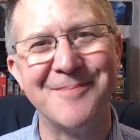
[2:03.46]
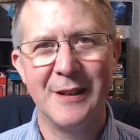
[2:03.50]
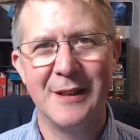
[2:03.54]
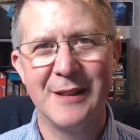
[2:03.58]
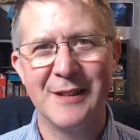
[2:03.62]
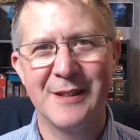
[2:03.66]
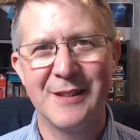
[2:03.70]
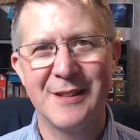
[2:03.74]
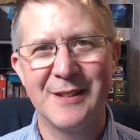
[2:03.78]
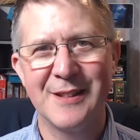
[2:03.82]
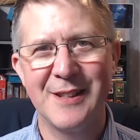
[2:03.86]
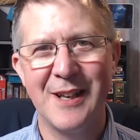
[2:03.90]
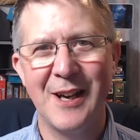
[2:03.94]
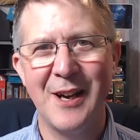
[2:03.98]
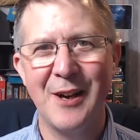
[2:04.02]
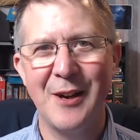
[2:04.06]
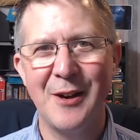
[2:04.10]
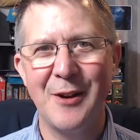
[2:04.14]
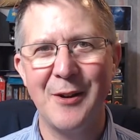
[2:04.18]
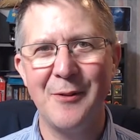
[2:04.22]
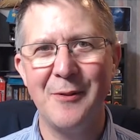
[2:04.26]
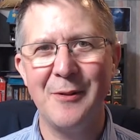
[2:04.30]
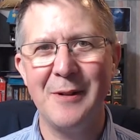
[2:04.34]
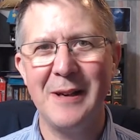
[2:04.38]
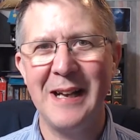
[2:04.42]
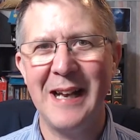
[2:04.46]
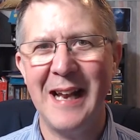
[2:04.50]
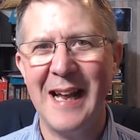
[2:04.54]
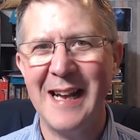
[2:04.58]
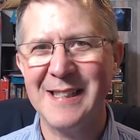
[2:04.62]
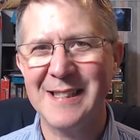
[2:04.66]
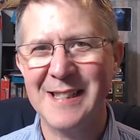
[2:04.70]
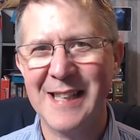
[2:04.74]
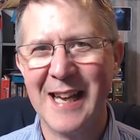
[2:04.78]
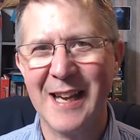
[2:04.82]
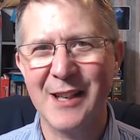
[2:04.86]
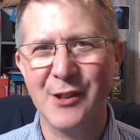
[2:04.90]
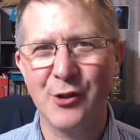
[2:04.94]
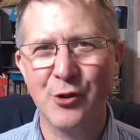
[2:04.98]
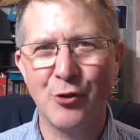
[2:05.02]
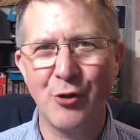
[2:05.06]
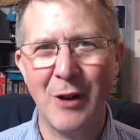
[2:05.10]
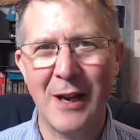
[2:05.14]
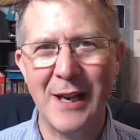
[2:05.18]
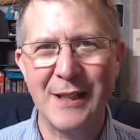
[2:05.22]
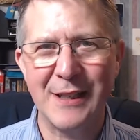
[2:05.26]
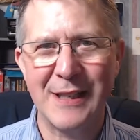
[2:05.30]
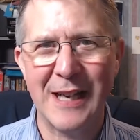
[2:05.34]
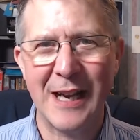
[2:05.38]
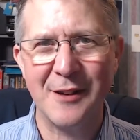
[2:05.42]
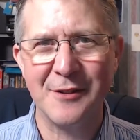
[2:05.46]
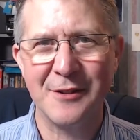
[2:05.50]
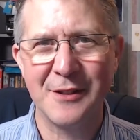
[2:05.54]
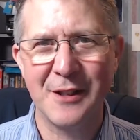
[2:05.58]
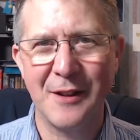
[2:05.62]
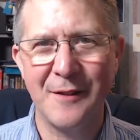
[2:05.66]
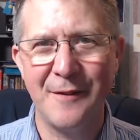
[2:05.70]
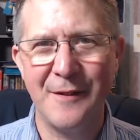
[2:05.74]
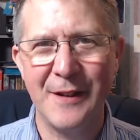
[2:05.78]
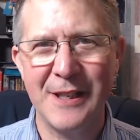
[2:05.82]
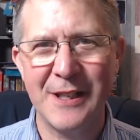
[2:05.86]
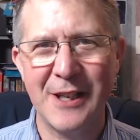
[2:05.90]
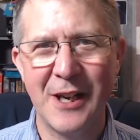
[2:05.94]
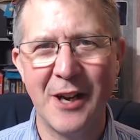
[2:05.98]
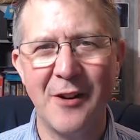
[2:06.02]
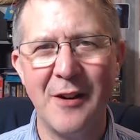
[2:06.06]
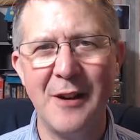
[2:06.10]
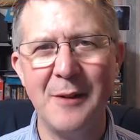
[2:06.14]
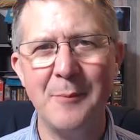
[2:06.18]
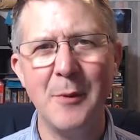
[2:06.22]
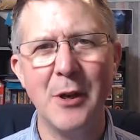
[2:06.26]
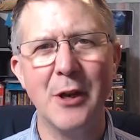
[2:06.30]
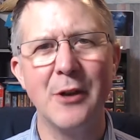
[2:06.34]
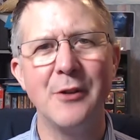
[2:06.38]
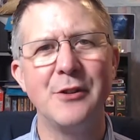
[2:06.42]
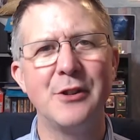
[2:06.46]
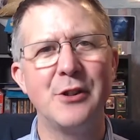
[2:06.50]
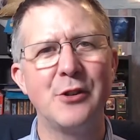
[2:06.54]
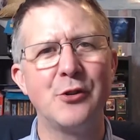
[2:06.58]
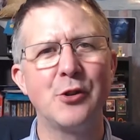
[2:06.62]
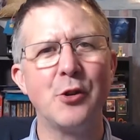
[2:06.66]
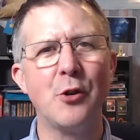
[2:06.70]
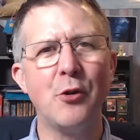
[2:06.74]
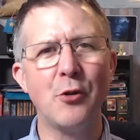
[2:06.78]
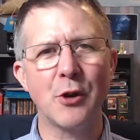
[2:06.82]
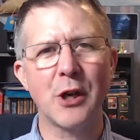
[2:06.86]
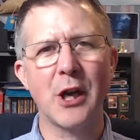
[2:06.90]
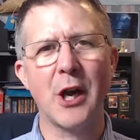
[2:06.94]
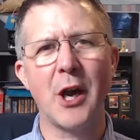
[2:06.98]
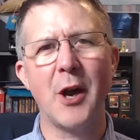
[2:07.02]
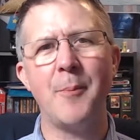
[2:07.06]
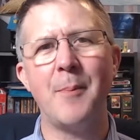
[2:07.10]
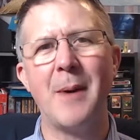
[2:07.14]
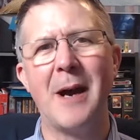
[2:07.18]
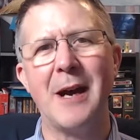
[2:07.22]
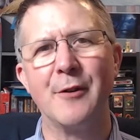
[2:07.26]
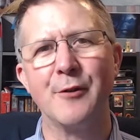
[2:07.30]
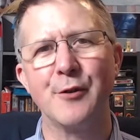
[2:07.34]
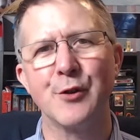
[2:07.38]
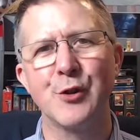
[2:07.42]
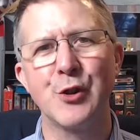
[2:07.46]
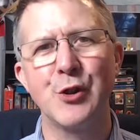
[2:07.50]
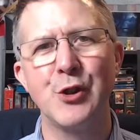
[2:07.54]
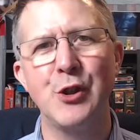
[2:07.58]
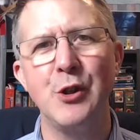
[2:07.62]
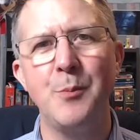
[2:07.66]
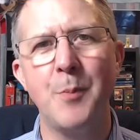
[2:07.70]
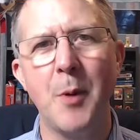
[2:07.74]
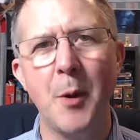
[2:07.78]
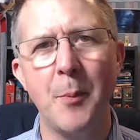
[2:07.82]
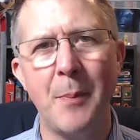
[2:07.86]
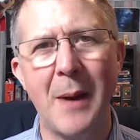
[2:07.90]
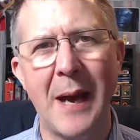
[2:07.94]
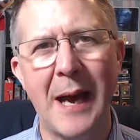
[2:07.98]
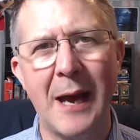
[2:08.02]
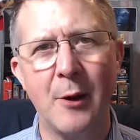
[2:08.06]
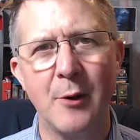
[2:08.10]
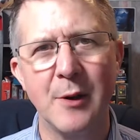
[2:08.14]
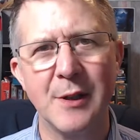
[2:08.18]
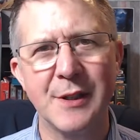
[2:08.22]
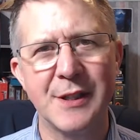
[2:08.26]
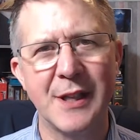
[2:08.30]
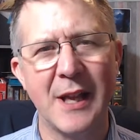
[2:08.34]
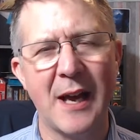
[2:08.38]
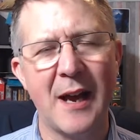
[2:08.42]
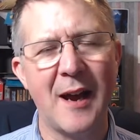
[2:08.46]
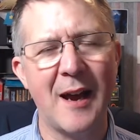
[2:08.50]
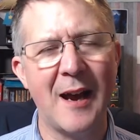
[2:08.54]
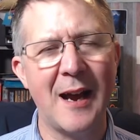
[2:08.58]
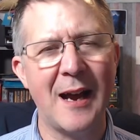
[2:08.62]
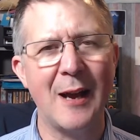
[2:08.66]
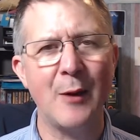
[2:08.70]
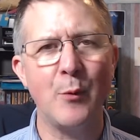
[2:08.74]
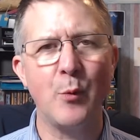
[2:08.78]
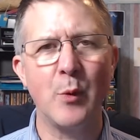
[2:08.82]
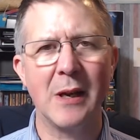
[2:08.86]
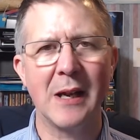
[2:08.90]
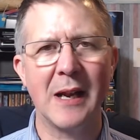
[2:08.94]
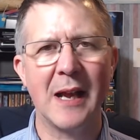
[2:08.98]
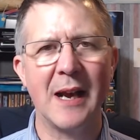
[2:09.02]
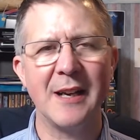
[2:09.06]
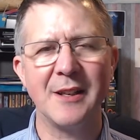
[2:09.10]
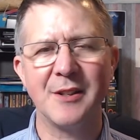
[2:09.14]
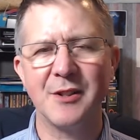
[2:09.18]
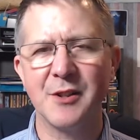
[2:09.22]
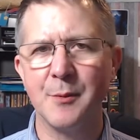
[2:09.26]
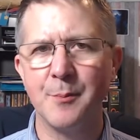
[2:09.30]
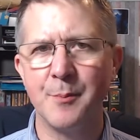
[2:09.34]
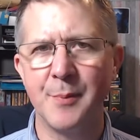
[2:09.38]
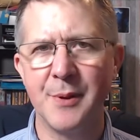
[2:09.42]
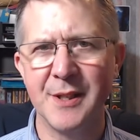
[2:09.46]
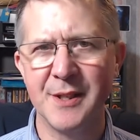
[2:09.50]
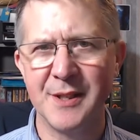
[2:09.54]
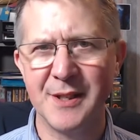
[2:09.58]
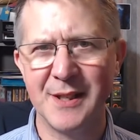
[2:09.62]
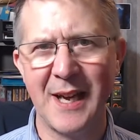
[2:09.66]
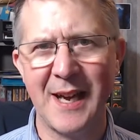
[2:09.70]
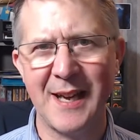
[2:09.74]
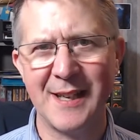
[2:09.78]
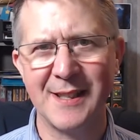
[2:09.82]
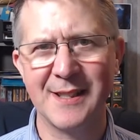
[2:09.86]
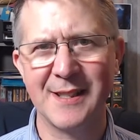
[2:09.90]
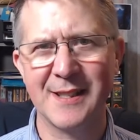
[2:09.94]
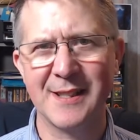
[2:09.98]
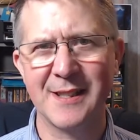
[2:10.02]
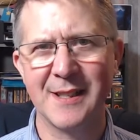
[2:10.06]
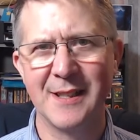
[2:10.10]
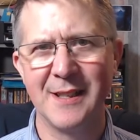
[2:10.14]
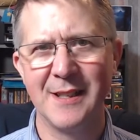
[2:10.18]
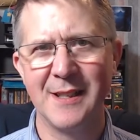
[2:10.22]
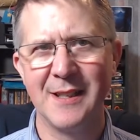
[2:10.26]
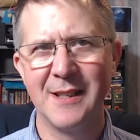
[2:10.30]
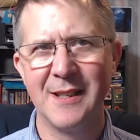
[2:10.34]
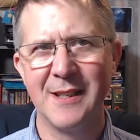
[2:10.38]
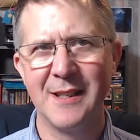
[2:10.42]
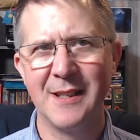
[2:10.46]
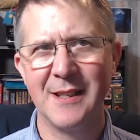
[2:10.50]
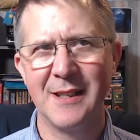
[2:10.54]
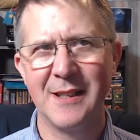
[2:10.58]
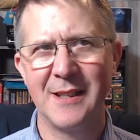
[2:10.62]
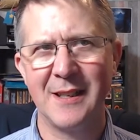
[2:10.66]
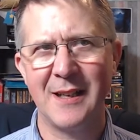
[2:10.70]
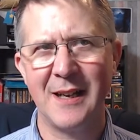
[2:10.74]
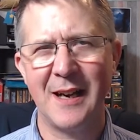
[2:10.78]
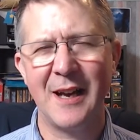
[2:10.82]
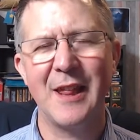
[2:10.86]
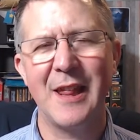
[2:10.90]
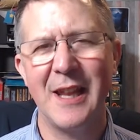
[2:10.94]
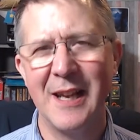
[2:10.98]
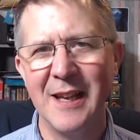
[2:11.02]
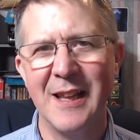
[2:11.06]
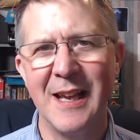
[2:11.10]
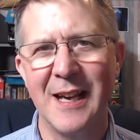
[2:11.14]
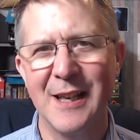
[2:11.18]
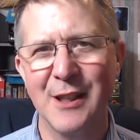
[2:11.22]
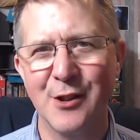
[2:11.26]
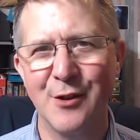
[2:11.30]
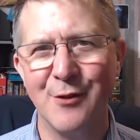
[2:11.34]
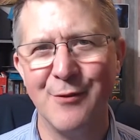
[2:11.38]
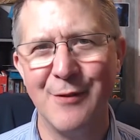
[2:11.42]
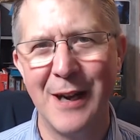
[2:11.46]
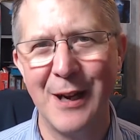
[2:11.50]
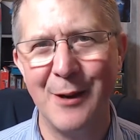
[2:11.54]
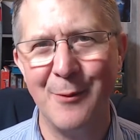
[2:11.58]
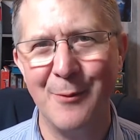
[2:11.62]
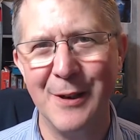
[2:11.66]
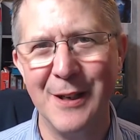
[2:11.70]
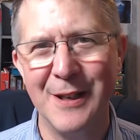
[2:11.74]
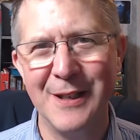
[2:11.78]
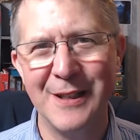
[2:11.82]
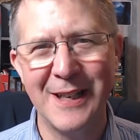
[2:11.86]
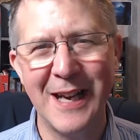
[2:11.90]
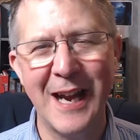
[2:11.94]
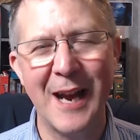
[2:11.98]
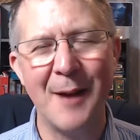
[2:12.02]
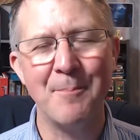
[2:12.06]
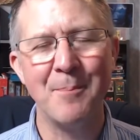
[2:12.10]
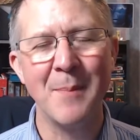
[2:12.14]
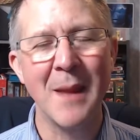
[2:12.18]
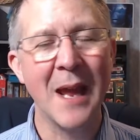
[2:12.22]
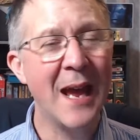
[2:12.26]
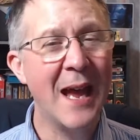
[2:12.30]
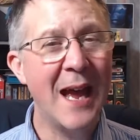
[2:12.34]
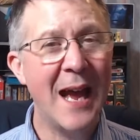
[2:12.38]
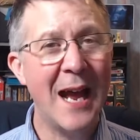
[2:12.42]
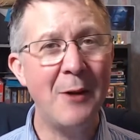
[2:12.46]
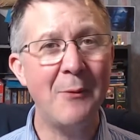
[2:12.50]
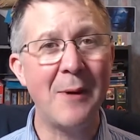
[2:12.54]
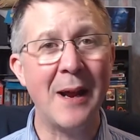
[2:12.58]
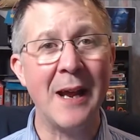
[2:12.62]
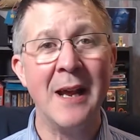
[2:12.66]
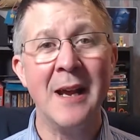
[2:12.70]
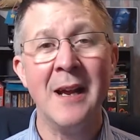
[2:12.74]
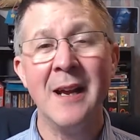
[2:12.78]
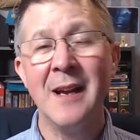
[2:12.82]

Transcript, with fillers: So let's get straight down to the video. I'm going to talk about superpowers that I would like to possess. I think that's the right word. Yeah. Anyway,